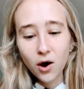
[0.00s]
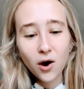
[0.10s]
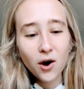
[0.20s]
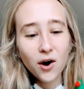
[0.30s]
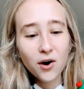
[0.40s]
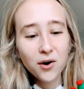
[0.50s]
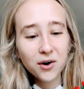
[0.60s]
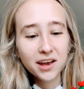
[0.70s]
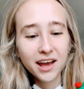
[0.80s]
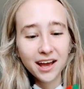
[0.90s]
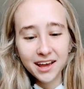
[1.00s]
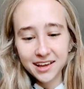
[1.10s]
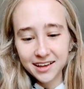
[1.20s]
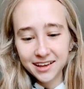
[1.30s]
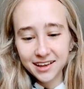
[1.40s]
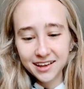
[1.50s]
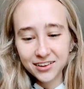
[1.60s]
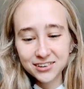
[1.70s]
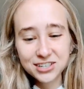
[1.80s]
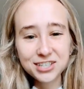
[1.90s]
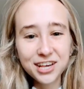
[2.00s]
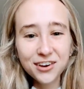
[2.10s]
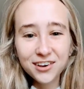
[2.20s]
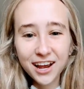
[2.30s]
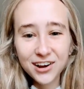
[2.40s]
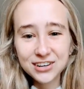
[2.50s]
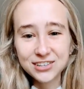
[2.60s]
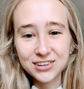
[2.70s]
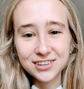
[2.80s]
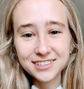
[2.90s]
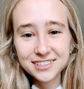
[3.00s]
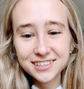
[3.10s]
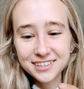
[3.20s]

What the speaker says: Oh, okay. They're just cute characters.